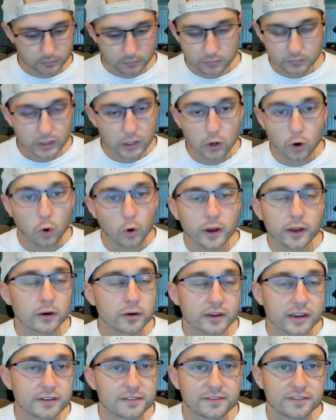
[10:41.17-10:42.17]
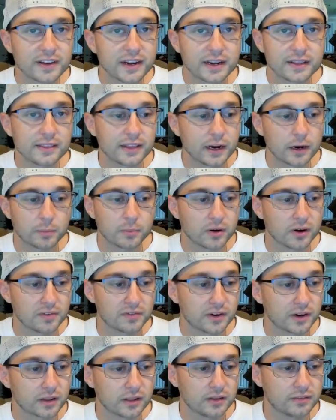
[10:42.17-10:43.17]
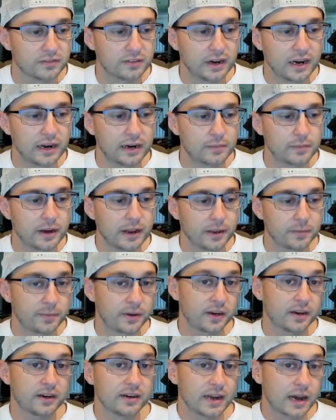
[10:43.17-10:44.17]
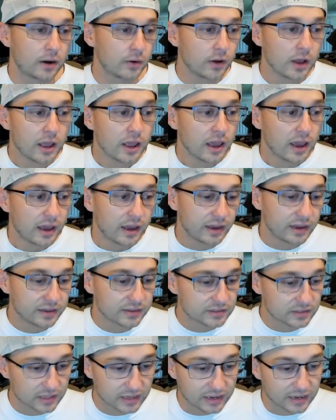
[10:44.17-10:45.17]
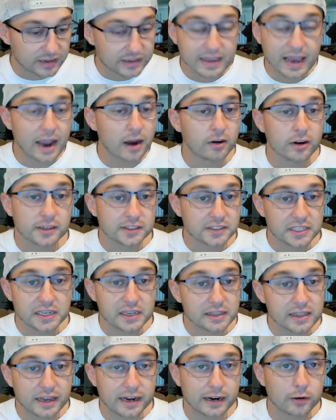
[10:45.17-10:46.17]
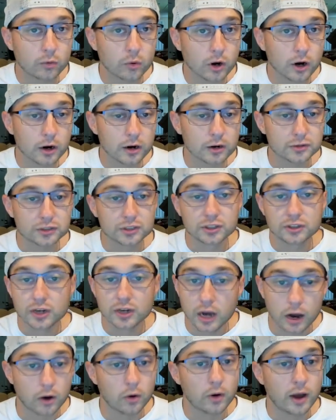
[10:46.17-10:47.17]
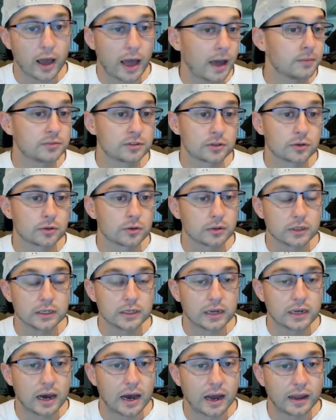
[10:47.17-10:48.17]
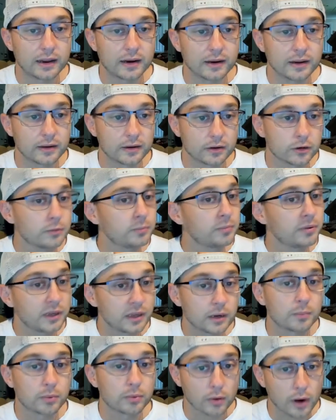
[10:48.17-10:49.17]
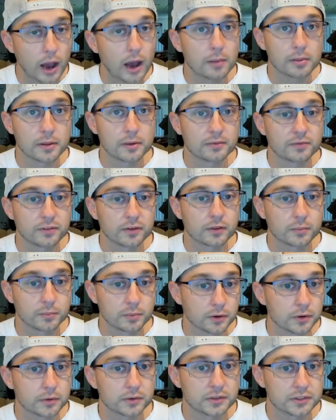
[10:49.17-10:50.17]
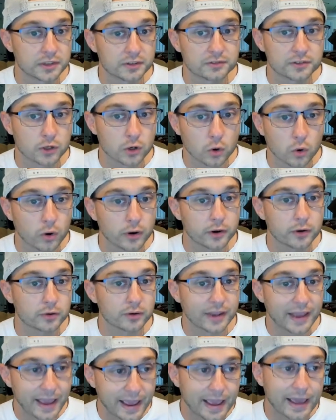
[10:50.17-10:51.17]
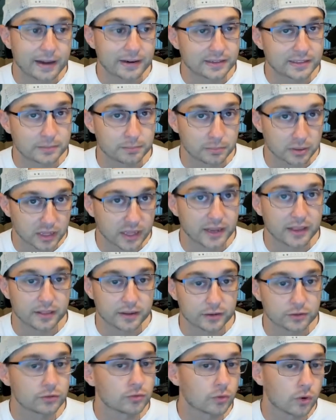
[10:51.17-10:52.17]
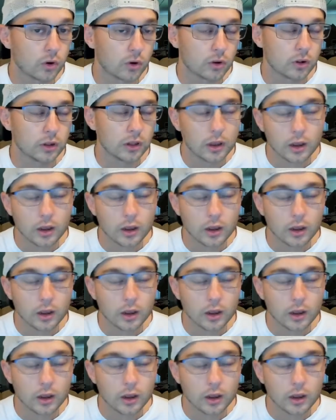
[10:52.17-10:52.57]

Coyle can fit in there perfectly fine, in my opinion. Now, is it a guarantee that it works? No, absolutely not. And it could be a problem for the Bruins if Coyle can't play this role.